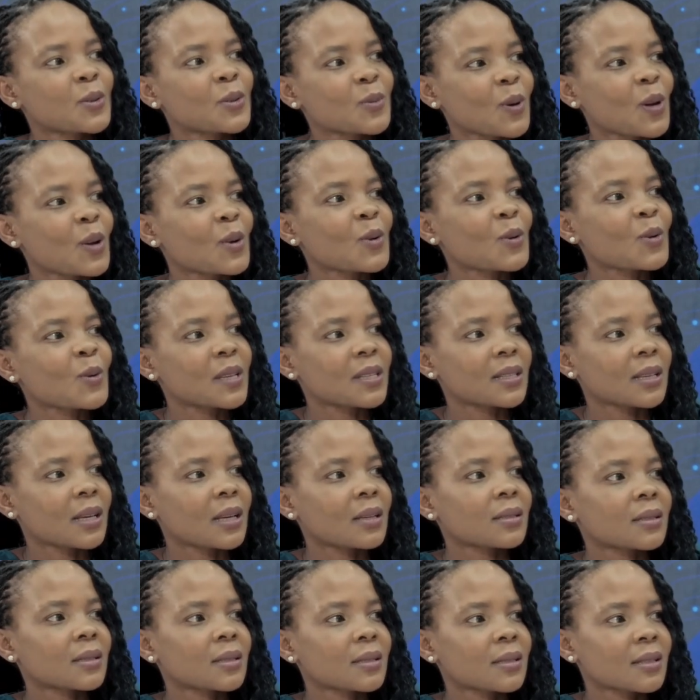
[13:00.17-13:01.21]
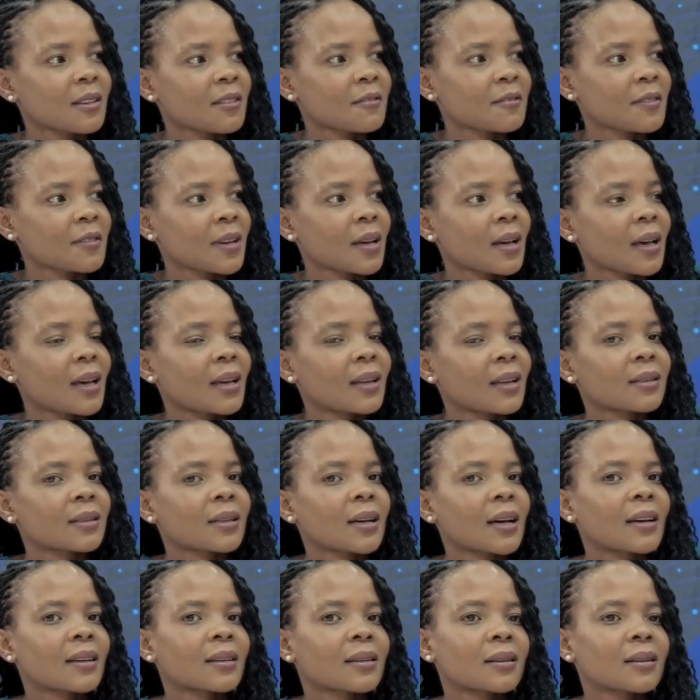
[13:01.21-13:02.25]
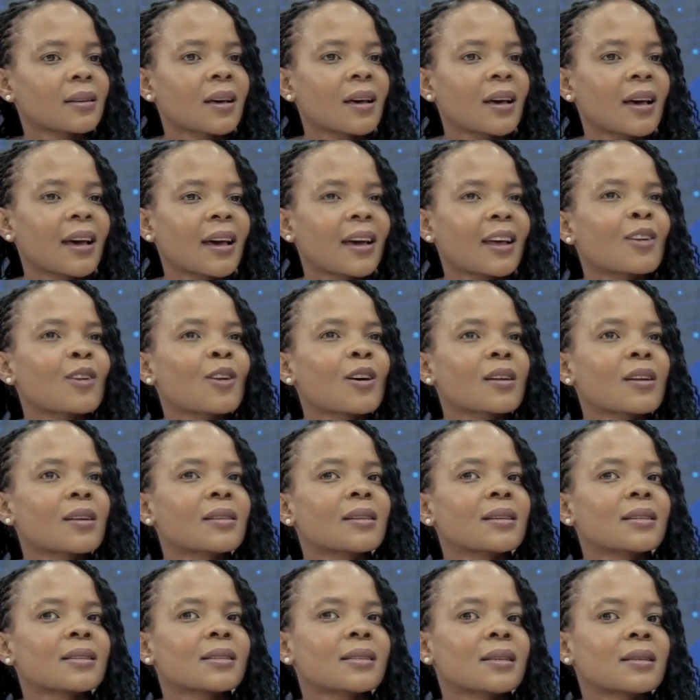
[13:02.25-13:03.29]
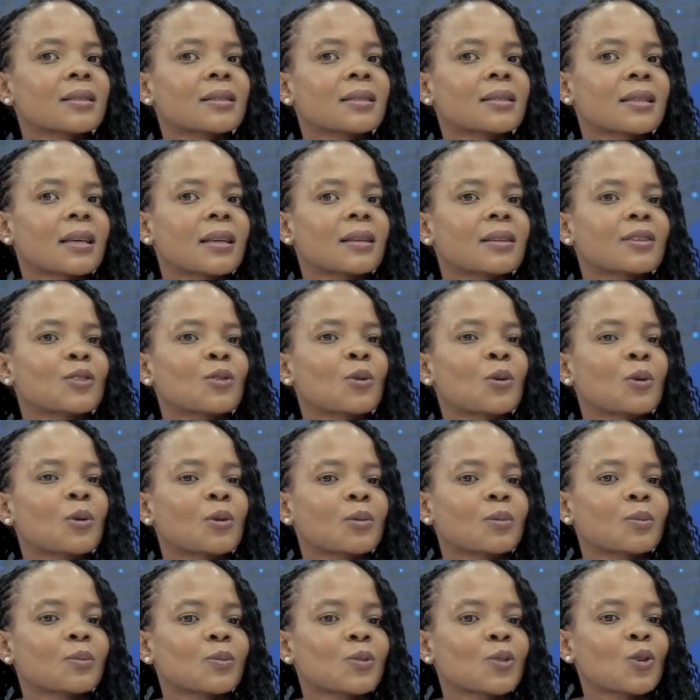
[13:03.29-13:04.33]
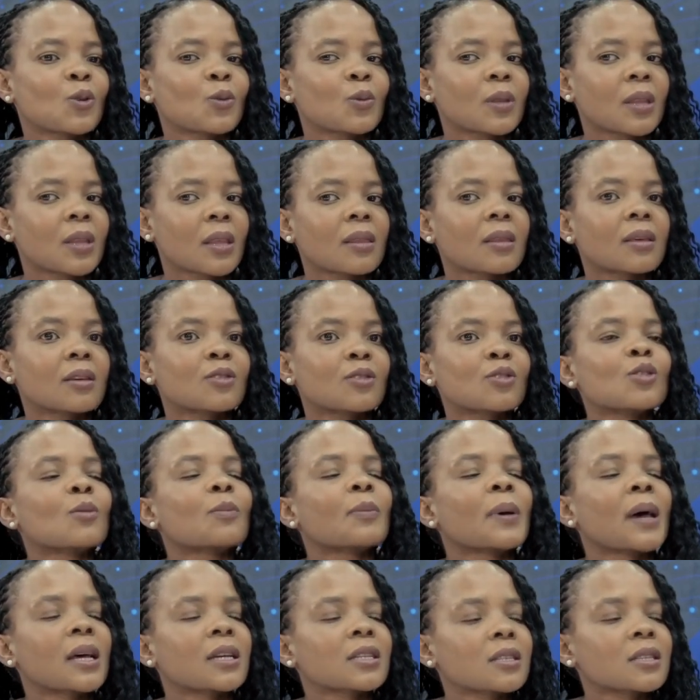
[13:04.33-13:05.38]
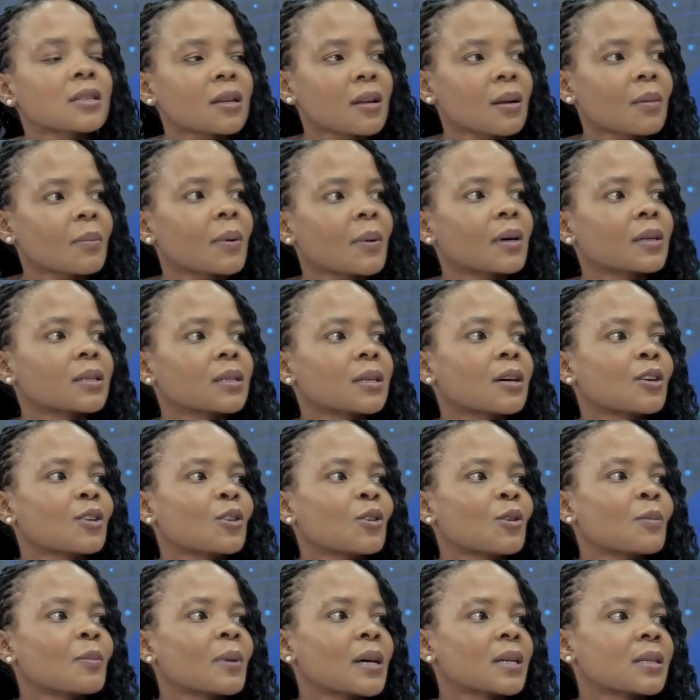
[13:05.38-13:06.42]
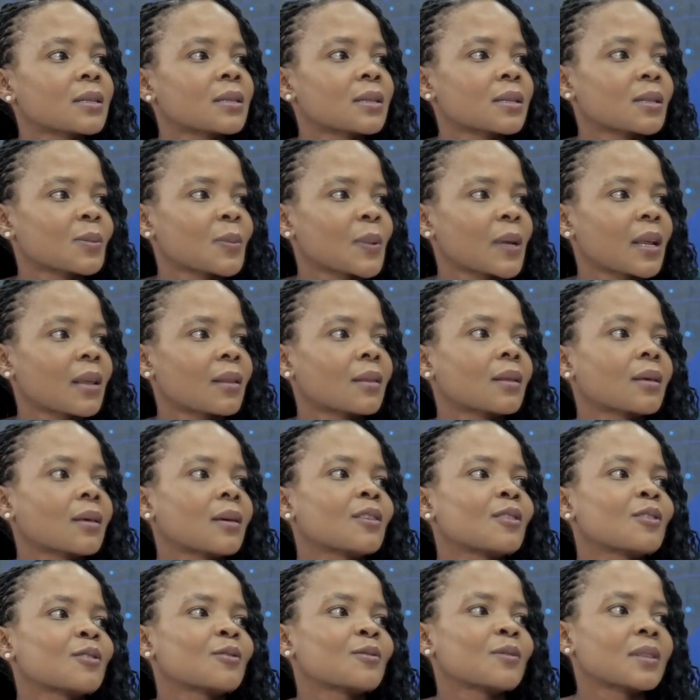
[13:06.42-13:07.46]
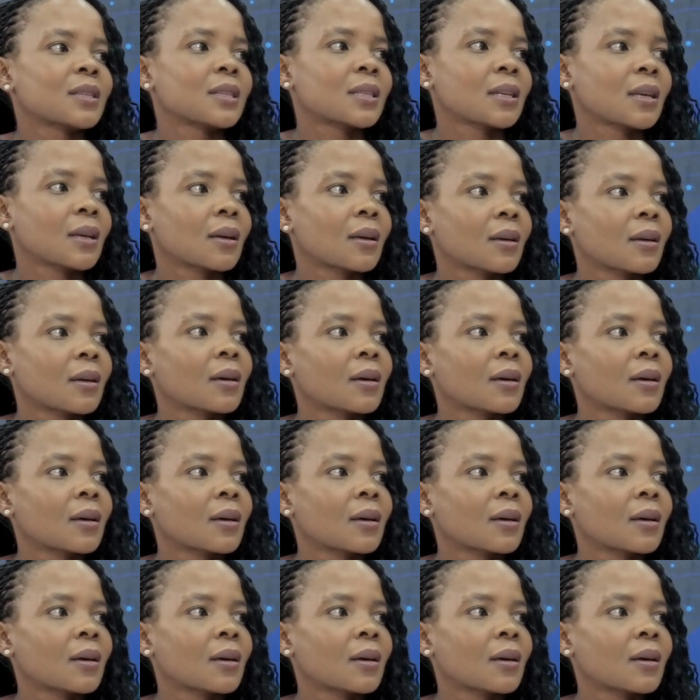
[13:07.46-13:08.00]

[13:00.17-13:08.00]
one always has to suffer. And and not in the sense that the things you're passionate about are your masters, but at the end of the day,